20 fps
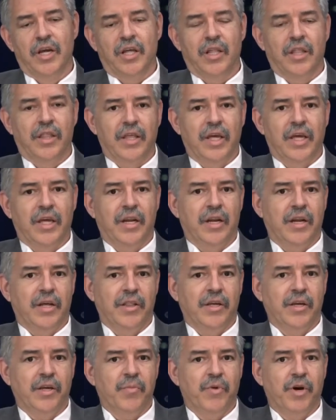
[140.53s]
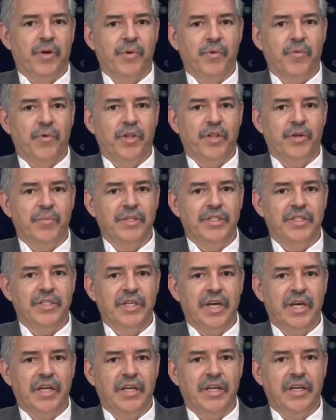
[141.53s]
then I think you probably want them as a
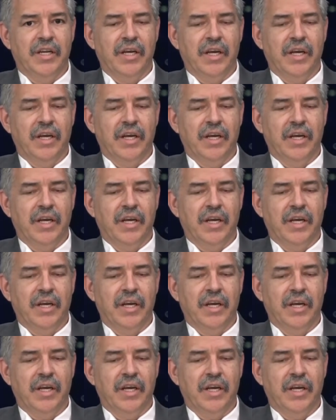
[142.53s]
tenant.